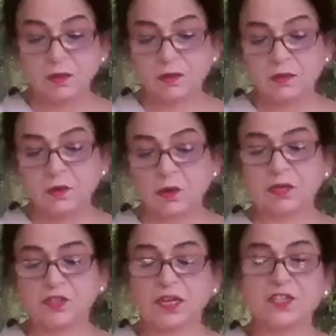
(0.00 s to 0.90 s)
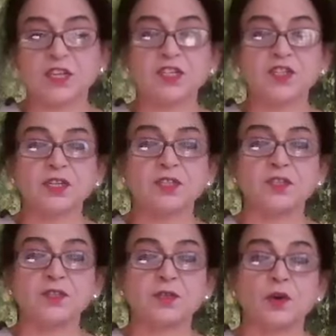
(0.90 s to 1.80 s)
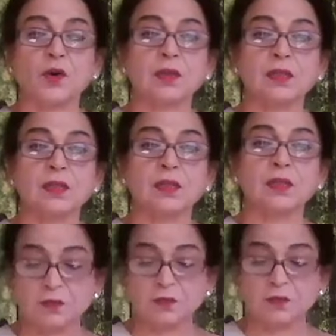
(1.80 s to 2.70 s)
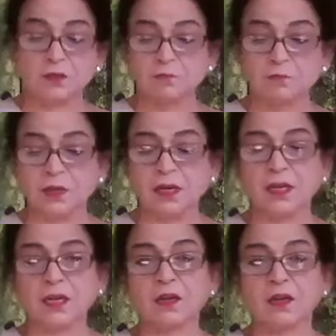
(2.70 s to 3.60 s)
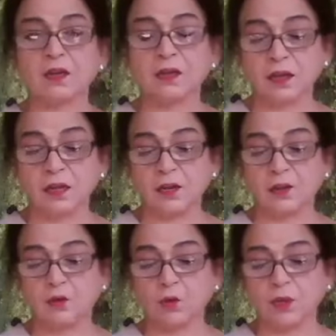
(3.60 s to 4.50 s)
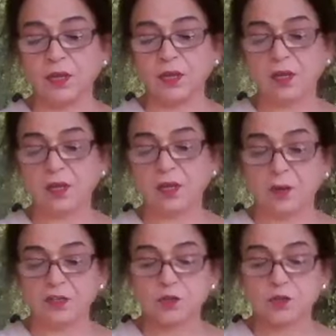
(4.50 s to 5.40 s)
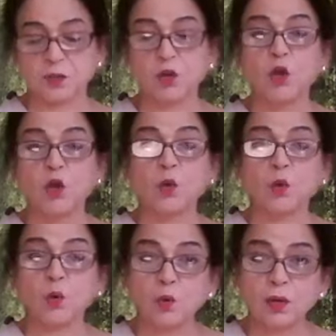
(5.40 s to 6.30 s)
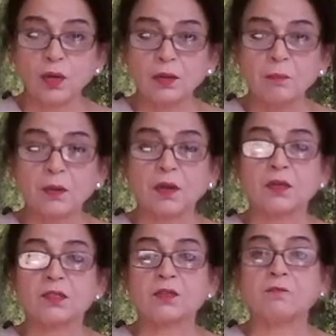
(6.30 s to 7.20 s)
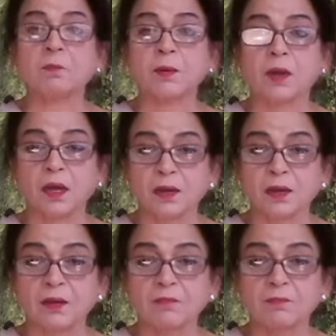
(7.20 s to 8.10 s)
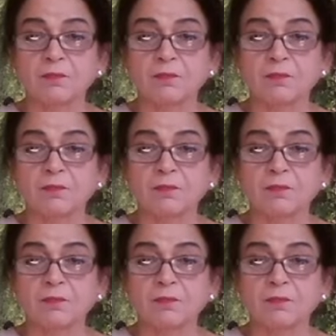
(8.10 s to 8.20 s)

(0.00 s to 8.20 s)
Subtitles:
All sensations, all thinking, feeling, and knowing are possible only because of prana.